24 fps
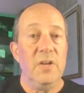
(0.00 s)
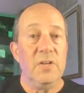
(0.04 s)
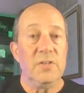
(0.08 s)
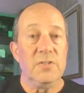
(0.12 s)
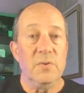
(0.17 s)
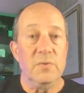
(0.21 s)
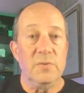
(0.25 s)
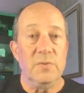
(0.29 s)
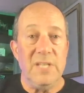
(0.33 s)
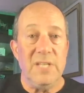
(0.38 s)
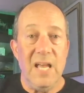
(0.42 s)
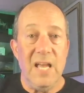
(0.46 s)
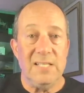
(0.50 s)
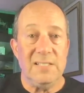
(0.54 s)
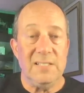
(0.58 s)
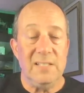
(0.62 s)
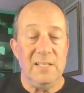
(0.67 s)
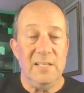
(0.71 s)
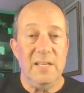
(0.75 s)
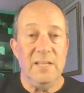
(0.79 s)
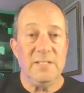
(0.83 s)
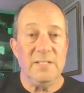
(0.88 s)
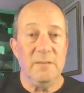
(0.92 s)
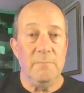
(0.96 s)
So
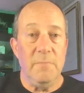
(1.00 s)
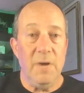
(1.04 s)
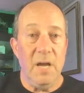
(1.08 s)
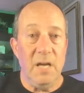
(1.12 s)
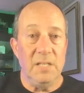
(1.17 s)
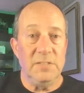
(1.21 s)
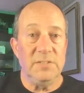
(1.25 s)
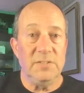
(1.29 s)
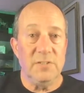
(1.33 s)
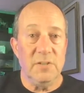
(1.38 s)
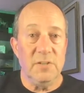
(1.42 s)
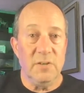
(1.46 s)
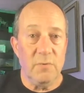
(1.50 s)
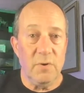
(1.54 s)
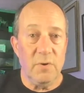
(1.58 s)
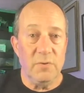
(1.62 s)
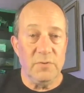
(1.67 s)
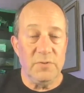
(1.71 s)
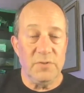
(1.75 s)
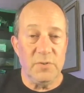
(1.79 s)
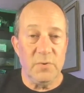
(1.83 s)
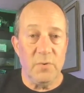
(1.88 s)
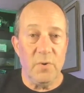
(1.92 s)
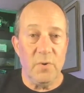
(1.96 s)
Tesla is a monster growth
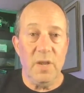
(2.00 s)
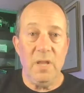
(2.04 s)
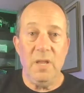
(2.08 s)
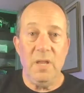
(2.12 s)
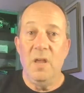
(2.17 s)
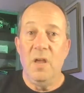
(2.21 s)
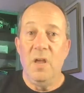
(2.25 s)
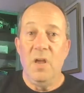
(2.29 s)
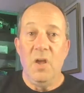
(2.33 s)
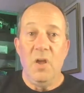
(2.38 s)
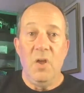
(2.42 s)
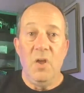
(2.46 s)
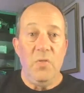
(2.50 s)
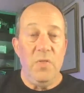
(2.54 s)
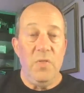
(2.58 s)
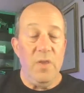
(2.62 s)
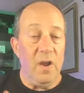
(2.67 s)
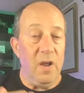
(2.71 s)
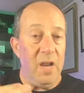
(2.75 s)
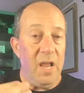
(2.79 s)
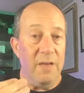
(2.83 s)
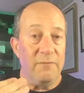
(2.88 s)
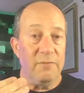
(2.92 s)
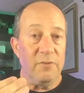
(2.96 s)
story. They're
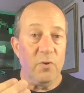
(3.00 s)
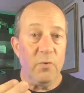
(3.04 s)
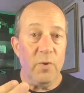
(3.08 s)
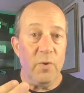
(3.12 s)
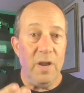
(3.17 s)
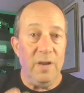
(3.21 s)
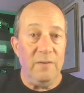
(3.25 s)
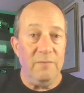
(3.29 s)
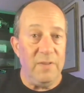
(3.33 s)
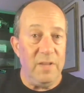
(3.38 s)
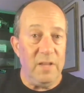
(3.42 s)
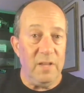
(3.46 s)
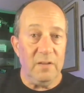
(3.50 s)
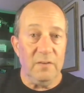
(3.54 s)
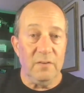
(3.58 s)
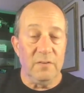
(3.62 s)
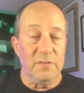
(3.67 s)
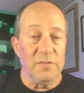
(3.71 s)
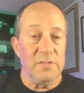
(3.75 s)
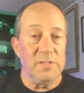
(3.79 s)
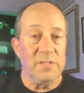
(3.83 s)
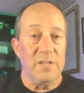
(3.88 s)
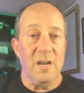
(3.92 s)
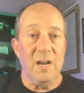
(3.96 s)
going to have great
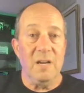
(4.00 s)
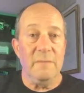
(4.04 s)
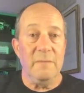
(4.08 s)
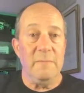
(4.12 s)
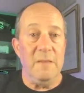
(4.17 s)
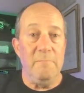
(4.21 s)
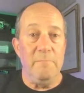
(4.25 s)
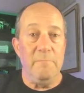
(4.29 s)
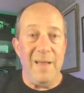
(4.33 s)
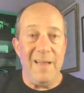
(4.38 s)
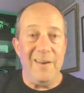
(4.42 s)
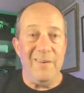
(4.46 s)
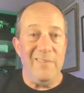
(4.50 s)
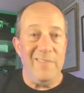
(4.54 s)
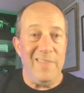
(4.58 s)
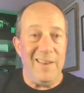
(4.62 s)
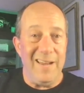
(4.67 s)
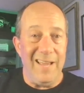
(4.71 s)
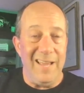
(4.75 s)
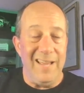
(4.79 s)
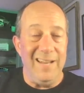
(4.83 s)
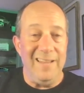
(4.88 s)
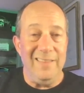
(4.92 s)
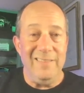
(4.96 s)
vehicles that are going to be better than
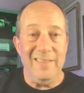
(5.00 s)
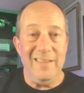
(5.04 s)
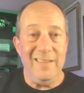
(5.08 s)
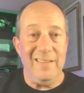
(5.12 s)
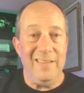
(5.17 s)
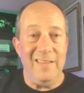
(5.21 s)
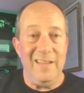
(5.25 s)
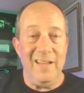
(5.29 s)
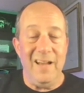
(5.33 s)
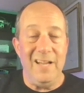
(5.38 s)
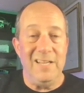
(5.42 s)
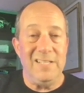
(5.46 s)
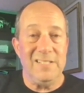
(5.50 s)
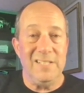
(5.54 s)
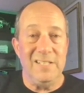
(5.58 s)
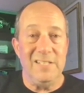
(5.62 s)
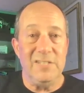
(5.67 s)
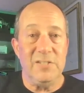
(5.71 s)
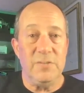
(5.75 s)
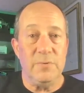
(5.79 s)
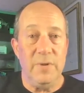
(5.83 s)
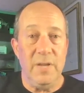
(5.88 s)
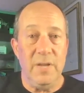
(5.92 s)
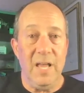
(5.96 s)
anything the ICE
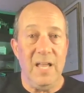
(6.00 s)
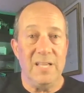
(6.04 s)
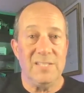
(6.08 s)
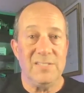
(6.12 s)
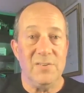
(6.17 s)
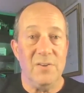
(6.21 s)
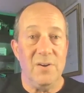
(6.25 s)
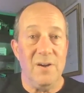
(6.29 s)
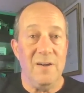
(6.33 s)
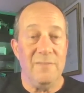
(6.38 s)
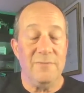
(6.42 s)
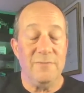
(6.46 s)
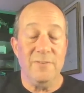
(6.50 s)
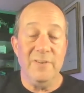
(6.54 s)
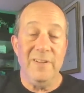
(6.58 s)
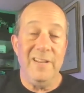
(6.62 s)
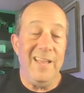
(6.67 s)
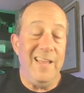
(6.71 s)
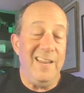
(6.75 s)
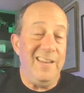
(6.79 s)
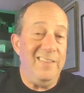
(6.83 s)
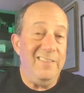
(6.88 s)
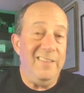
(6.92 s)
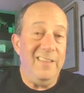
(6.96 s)
industry has to offer and
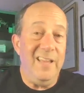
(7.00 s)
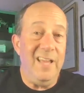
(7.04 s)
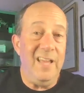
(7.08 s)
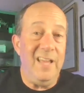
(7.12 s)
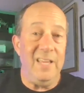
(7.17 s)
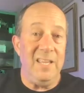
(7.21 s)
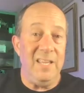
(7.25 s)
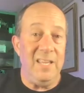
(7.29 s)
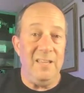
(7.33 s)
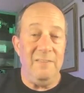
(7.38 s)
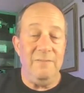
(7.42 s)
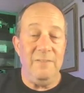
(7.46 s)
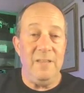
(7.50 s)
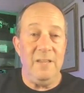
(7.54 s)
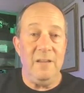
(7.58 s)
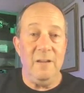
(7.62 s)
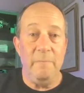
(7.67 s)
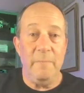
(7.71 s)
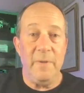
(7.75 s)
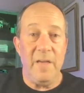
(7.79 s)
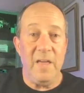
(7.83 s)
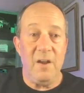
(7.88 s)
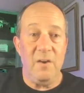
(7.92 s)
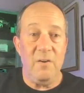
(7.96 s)
anything any EV
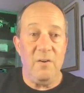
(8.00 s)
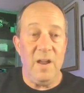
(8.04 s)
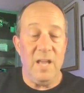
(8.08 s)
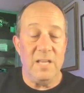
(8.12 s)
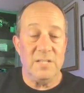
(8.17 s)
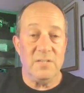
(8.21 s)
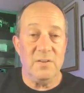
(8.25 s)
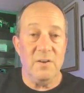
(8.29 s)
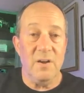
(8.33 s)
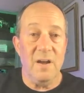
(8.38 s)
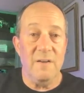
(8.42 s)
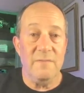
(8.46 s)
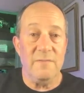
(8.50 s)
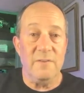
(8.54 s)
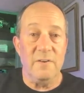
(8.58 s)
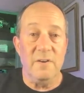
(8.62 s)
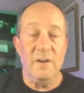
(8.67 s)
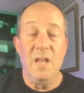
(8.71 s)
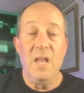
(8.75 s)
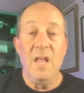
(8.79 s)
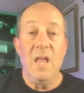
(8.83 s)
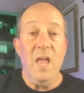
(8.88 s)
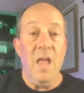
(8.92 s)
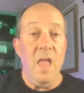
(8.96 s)
competitor has to offer.
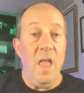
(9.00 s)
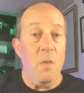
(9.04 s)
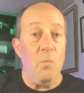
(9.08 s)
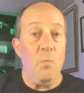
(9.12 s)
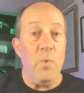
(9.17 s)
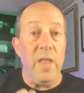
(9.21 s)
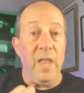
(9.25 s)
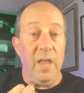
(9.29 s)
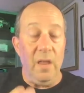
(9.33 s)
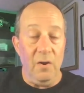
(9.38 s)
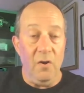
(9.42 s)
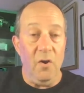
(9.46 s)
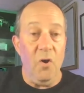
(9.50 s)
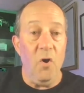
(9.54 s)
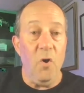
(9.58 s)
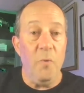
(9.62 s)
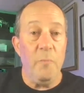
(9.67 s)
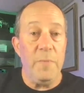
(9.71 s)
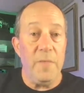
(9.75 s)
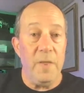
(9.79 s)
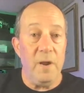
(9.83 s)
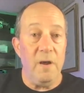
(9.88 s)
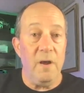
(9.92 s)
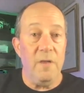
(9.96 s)
And we can
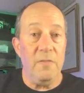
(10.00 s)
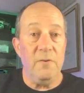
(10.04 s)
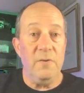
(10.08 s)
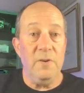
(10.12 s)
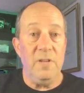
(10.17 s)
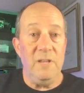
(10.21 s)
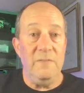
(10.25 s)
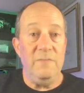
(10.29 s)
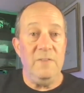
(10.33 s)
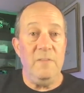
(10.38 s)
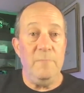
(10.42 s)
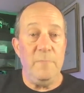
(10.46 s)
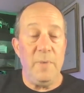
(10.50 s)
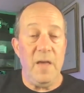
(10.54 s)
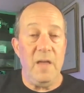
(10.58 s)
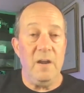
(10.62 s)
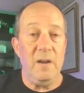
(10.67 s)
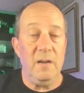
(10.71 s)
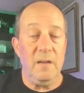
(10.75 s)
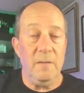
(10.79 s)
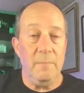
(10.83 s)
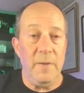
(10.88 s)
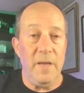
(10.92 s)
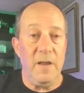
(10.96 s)
hope that other EV
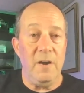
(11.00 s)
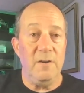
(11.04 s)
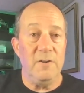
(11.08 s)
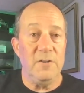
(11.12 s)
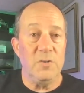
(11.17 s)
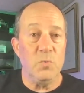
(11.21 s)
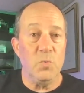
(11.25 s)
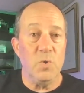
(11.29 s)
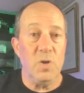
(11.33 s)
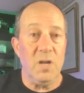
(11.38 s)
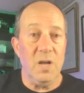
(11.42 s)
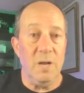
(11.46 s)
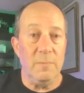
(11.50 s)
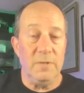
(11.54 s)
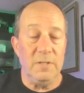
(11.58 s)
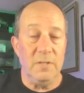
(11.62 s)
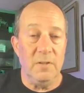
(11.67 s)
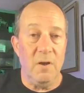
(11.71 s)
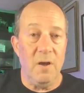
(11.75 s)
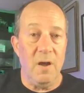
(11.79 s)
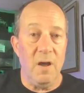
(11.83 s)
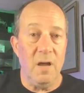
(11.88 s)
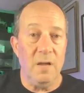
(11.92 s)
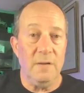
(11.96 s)
competitors will come
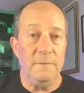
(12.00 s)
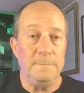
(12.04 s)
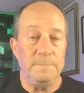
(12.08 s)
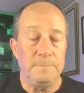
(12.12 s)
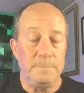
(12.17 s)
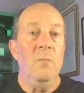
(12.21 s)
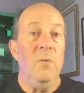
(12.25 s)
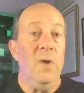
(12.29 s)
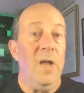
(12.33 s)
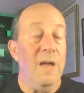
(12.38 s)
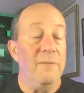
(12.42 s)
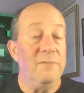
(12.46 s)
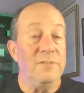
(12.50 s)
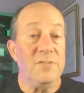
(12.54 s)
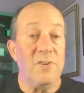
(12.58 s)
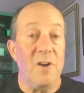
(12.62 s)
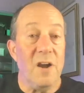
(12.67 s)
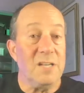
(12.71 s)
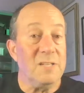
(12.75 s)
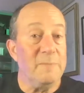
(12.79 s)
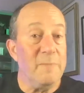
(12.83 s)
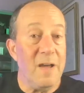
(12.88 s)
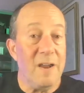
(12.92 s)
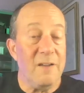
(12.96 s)
along. We haven't
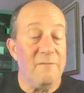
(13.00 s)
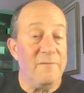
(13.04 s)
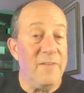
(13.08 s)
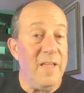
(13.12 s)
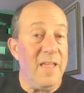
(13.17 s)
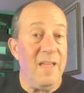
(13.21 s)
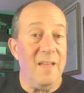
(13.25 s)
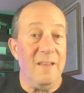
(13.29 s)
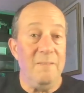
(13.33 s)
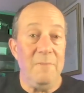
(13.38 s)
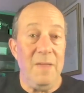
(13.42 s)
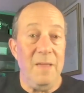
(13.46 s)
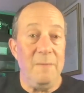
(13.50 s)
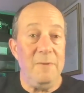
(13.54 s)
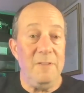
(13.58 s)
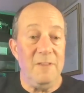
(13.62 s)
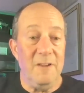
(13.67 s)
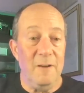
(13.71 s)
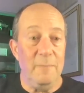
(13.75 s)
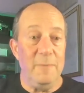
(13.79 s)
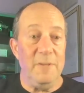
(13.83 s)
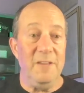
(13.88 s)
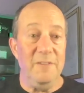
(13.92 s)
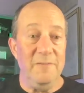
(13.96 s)
talked about a van. Maybe
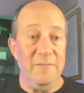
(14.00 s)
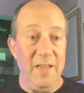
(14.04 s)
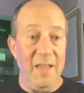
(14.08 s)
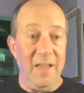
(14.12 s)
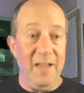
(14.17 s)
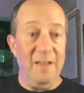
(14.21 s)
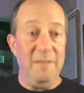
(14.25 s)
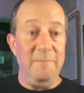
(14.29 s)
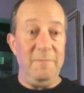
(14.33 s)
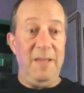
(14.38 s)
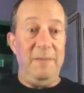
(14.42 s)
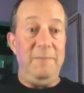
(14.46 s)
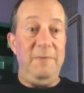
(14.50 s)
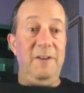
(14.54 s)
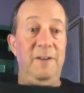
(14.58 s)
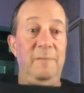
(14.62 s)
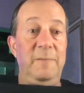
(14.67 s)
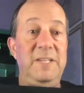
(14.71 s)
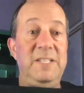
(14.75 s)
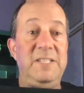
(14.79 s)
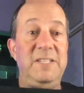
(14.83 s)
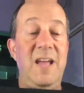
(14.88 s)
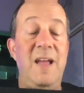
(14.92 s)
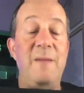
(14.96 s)
there'll be a van. Maybe it'll
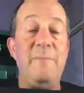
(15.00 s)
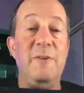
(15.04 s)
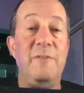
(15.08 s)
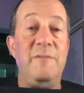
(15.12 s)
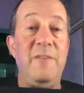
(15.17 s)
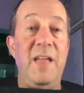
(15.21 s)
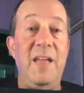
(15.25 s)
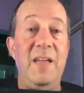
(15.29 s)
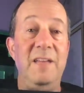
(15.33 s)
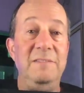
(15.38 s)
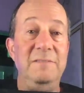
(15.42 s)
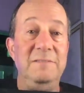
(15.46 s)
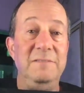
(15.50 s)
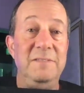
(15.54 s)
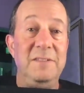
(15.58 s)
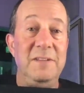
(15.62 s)
be Cybervan.